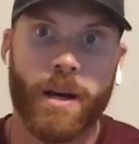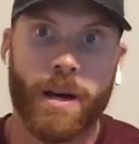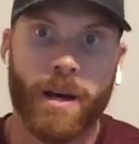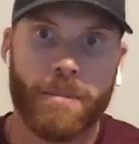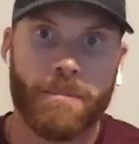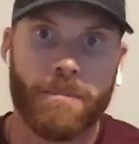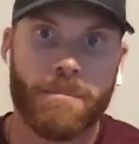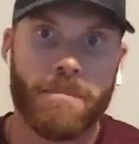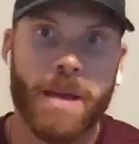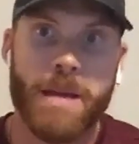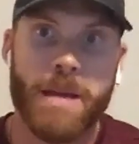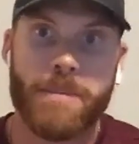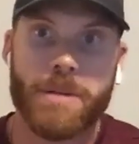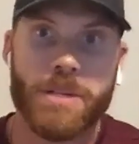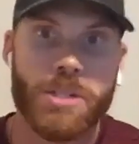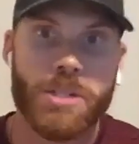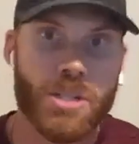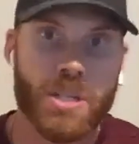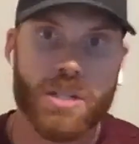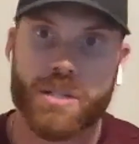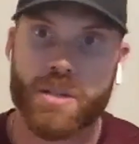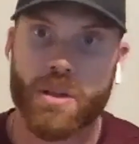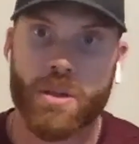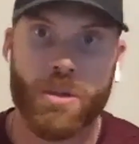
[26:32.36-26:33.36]
maybe
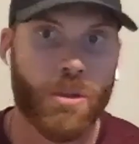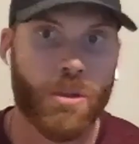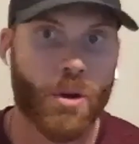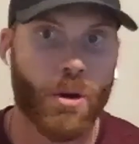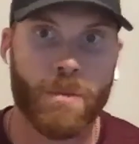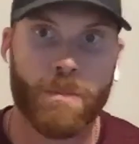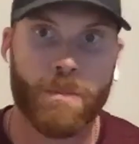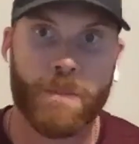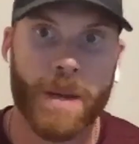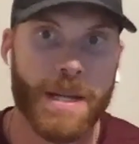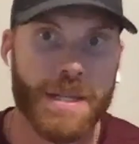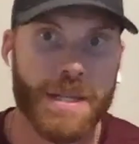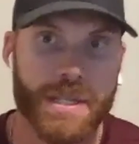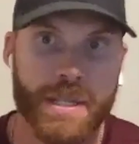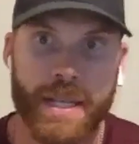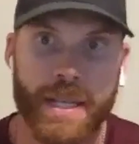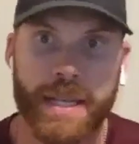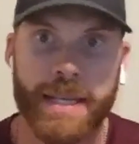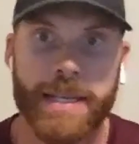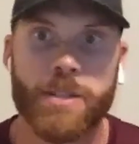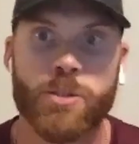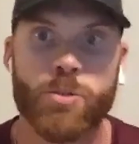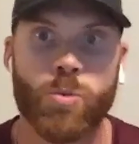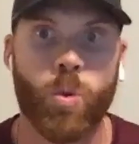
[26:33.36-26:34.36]
just a third pitch, and they
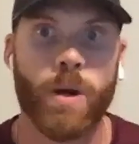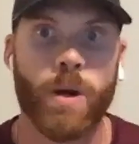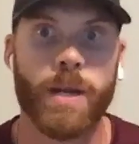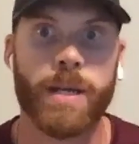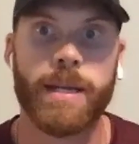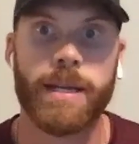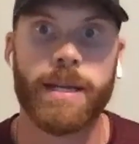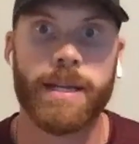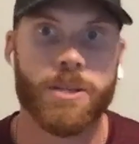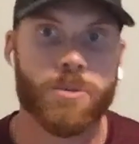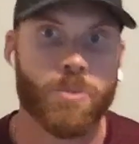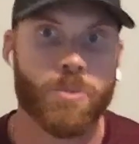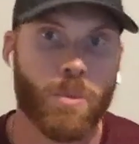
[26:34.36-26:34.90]
need 20 innings.